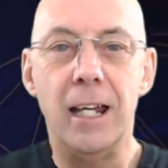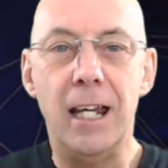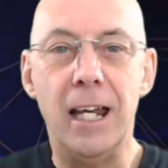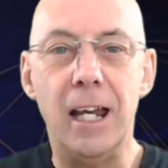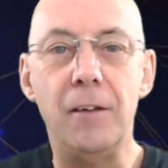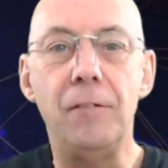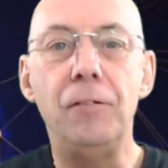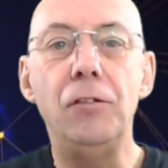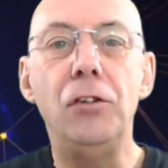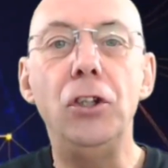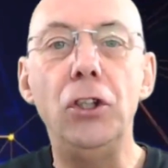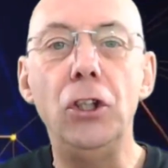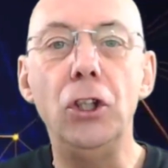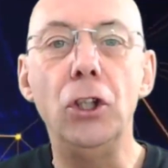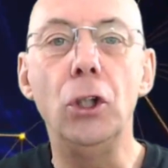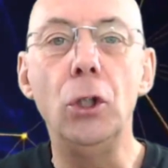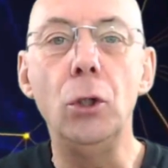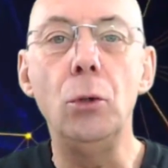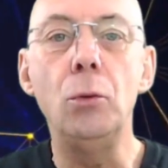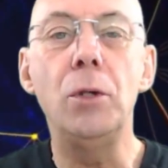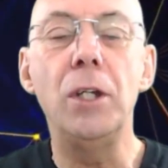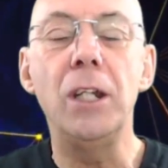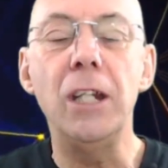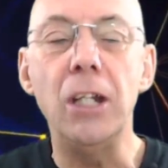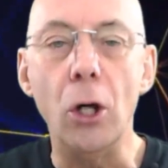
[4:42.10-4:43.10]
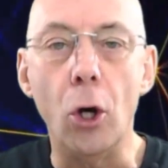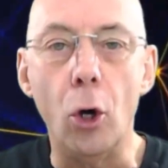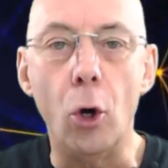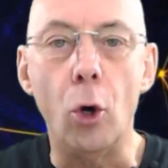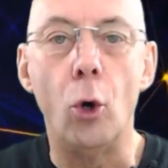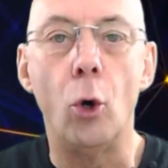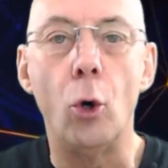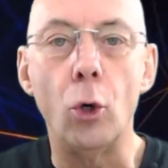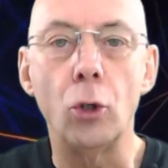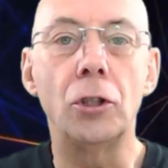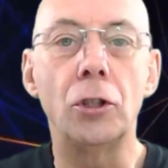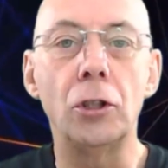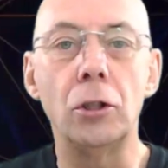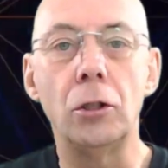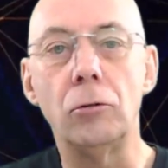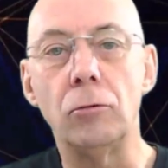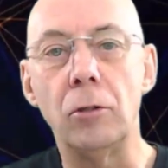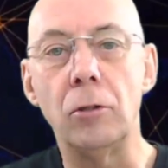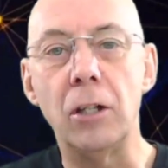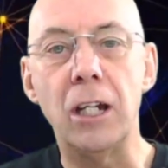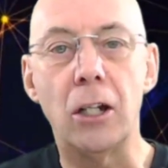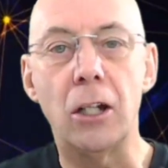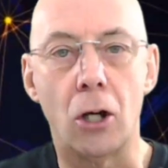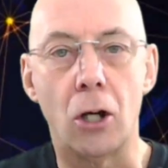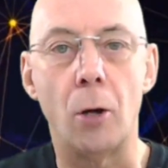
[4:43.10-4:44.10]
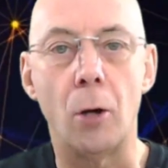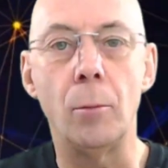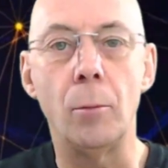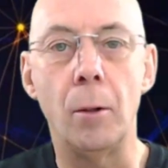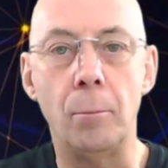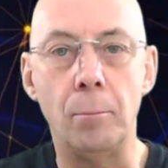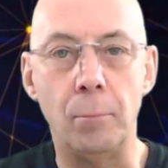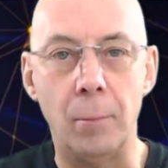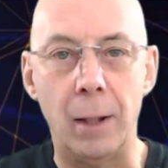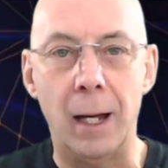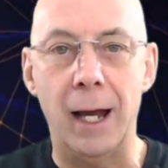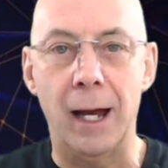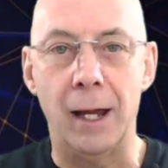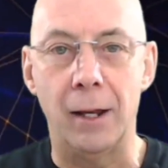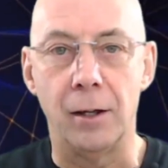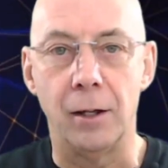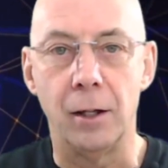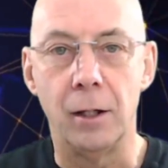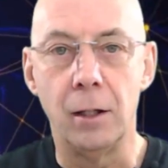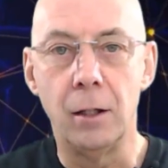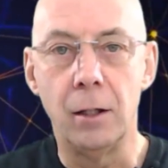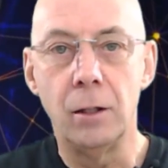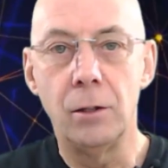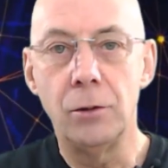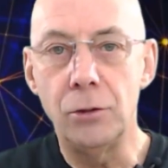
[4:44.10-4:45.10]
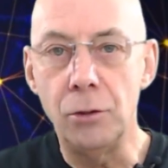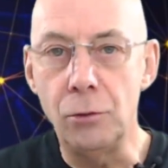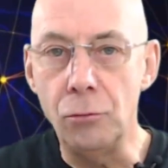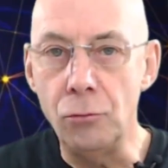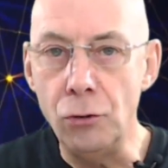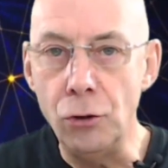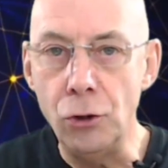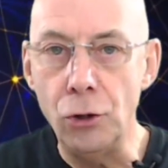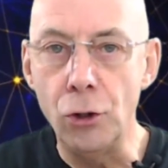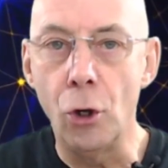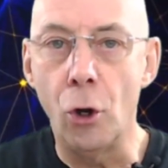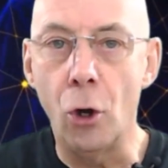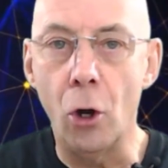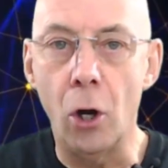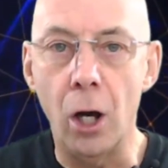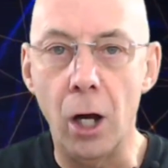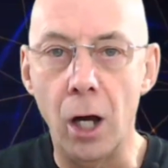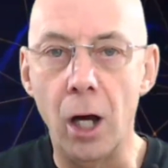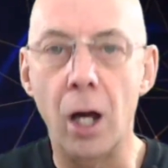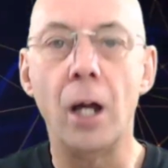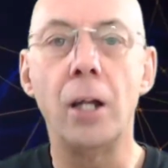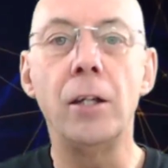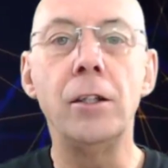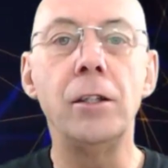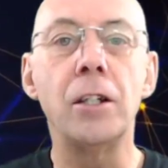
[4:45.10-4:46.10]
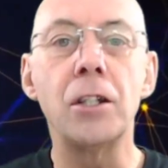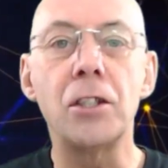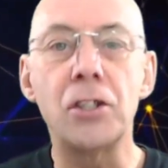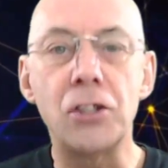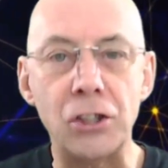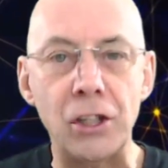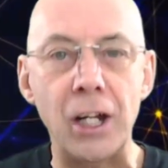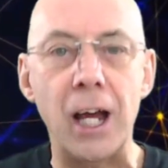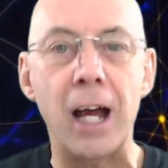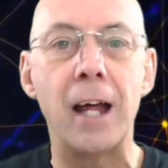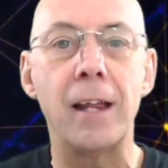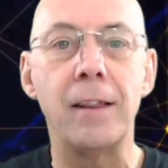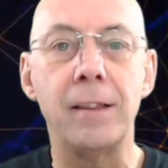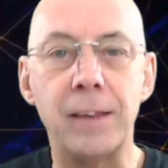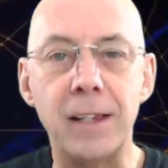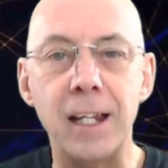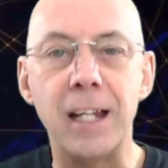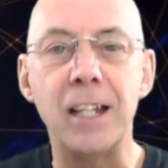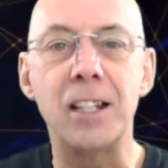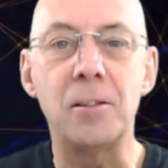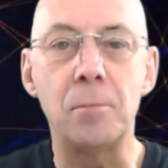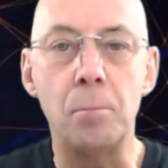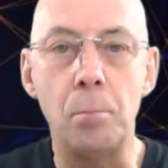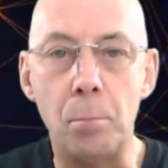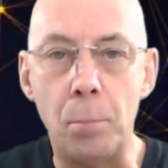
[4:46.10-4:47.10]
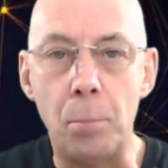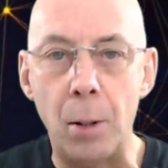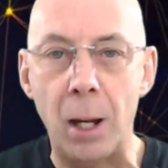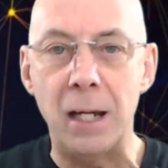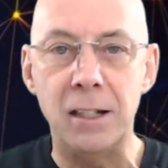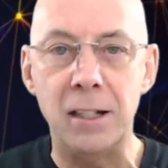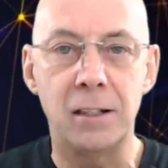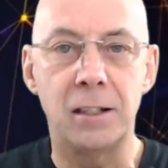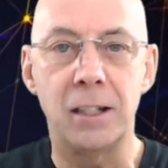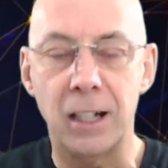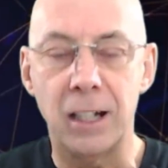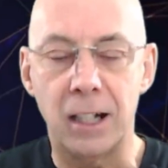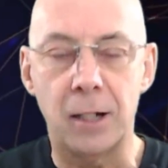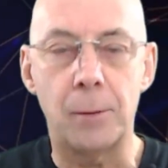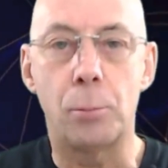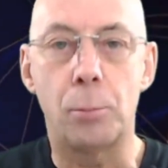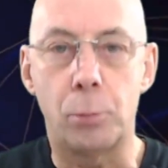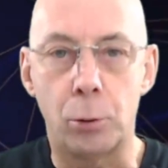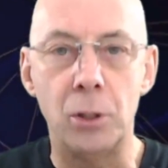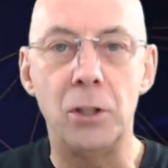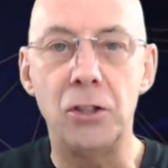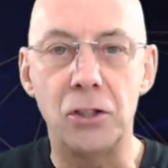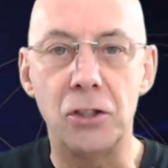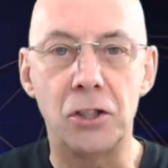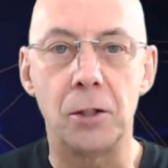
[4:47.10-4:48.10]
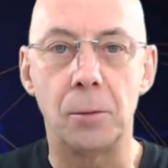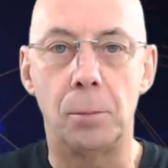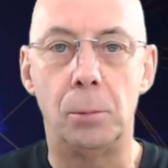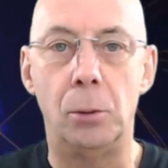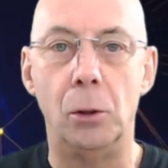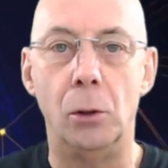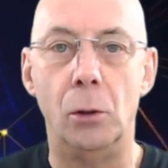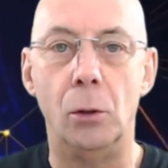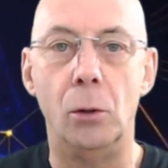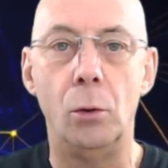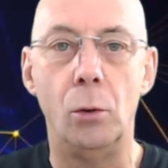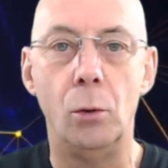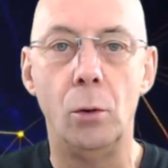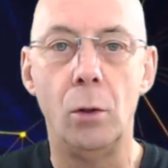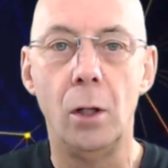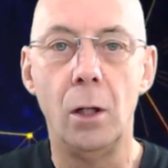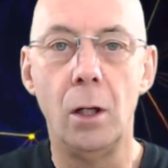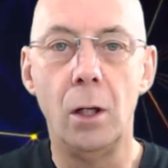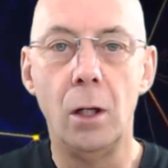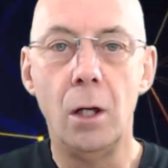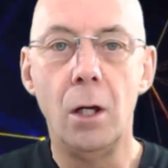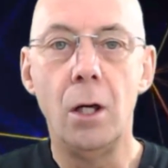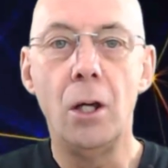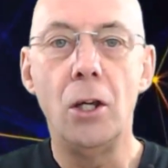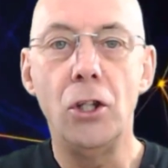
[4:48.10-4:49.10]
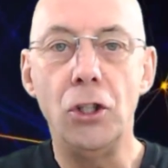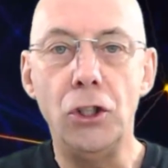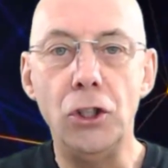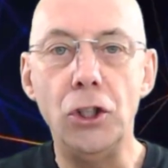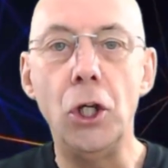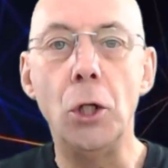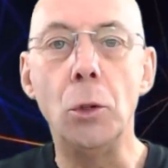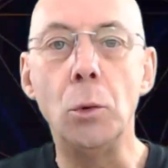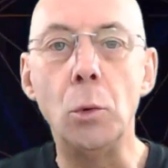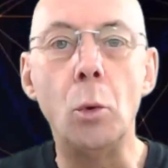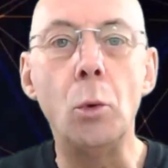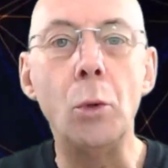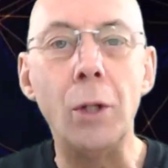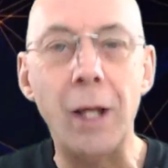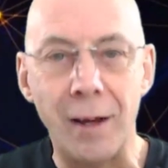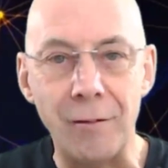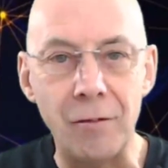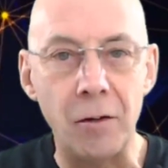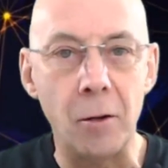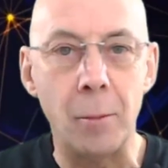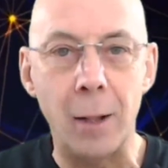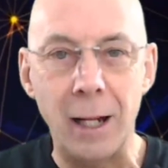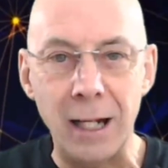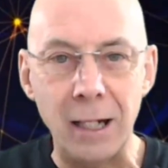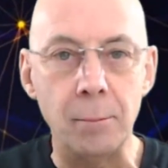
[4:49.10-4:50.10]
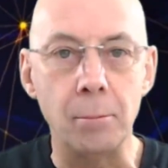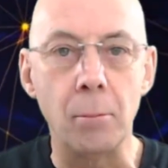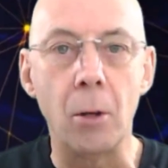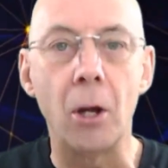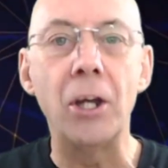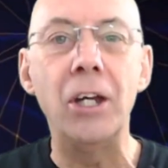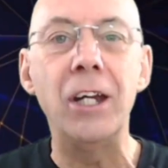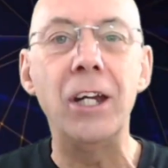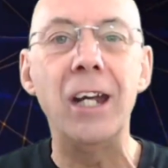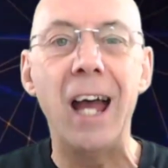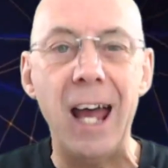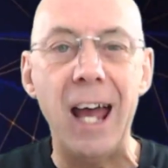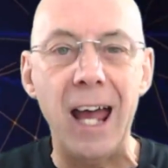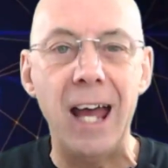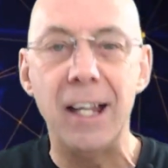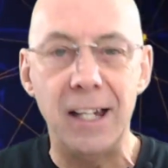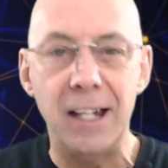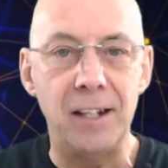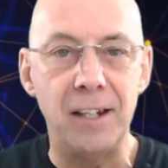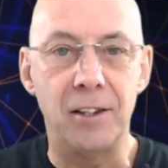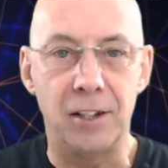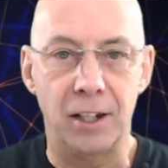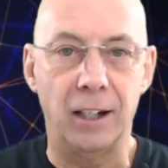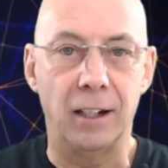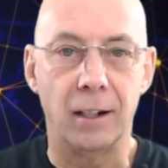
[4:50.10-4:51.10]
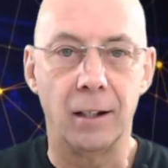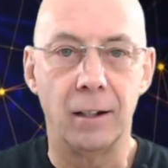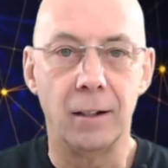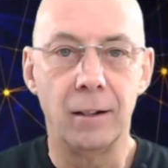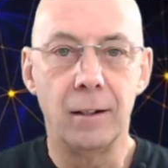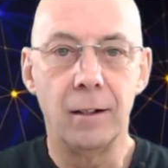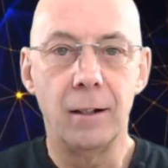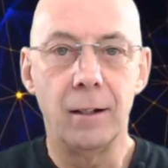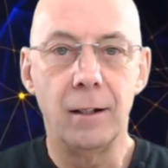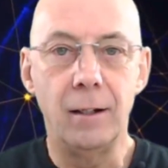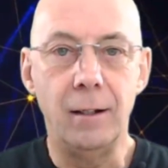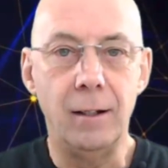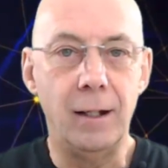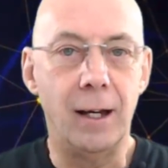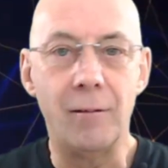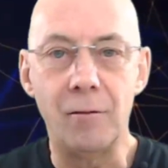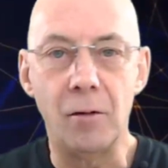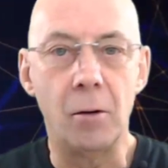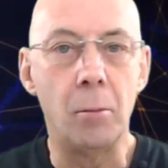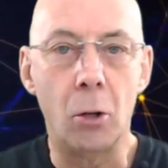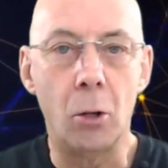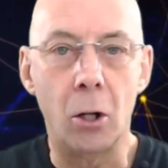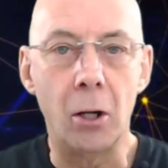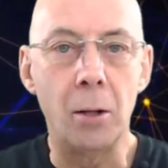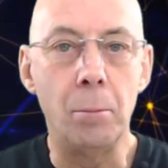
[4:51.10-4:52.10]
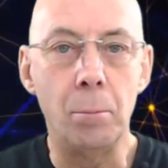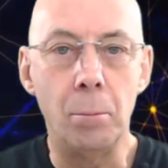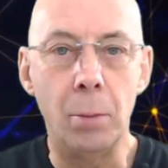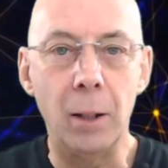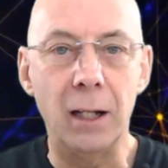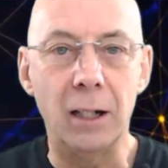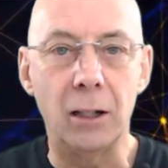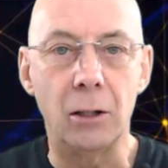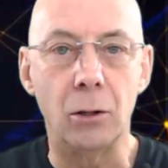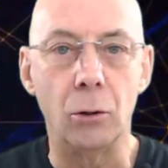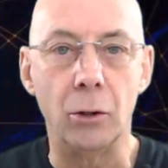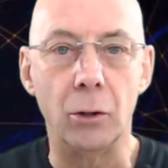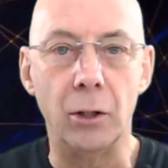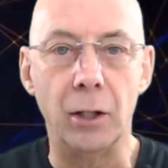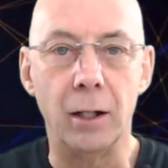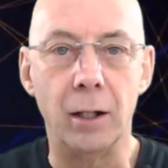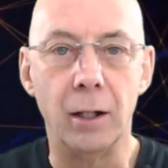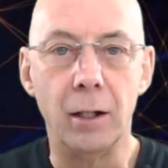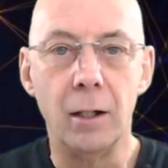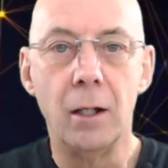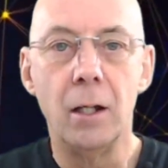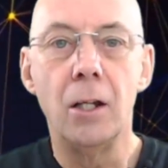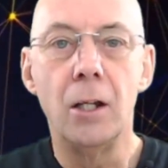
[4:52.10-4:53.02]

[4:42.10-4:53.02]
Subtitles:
if you, the ordinary common man, do not understand this basic principle, you will never make money at anything, never mind Bitcoin.